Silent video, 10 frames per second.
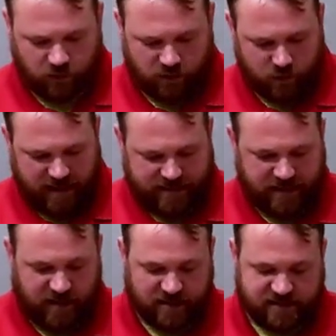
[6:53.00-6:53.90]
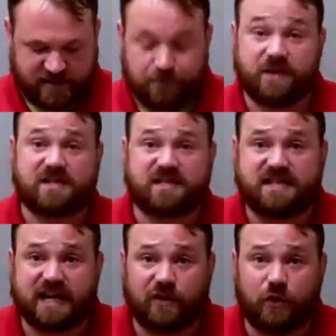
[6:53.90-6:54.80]
So we're gonna go ahead and unzip
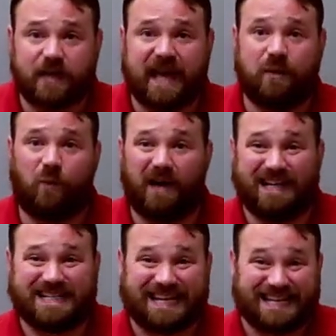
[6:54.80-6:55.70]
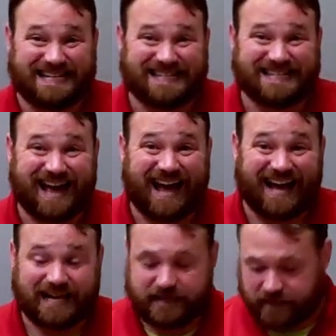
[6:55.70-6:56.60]
this and take a look at what is
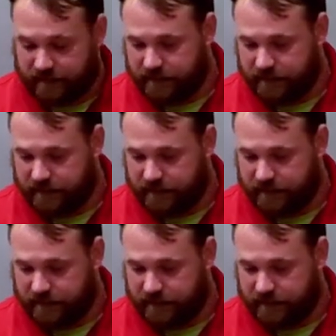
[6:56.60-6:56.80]
inside.